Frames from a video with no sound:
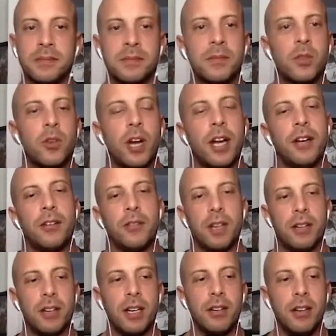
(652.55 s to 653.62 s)
Right, right,
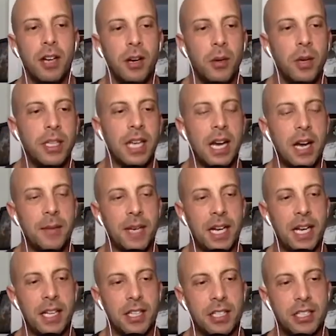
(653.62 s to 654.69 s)
right. Well, yeah, I mean, I
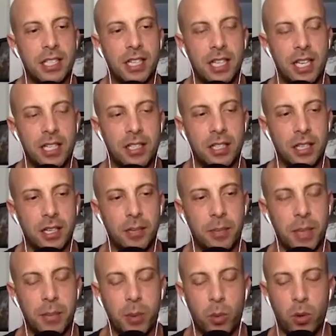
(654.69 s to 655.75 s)
understand that uh,
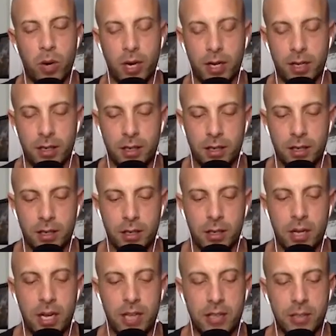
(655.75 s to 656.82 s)
people want
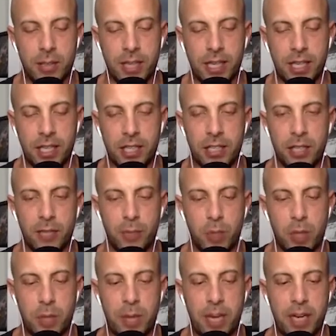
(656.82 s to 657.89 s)
uh, somebody like yourself who's
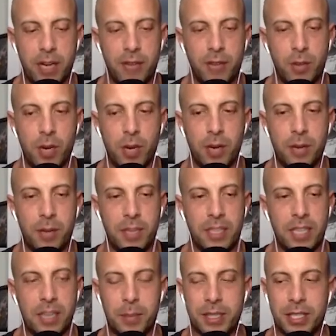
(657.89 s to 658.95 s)
competitive. You want the best
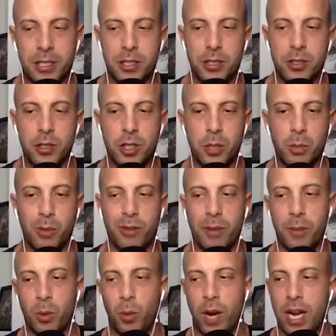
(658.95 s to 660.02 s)
competition, so you move up
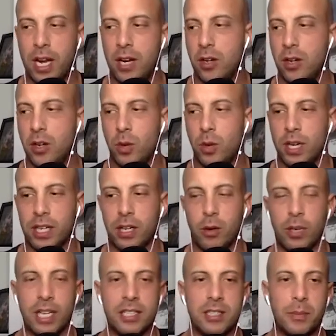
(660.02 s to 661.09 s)
in weight and you want to go
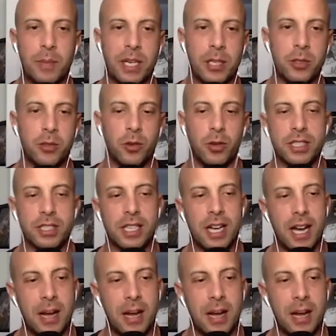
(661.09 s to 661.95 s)
against the biggest, strongest guy.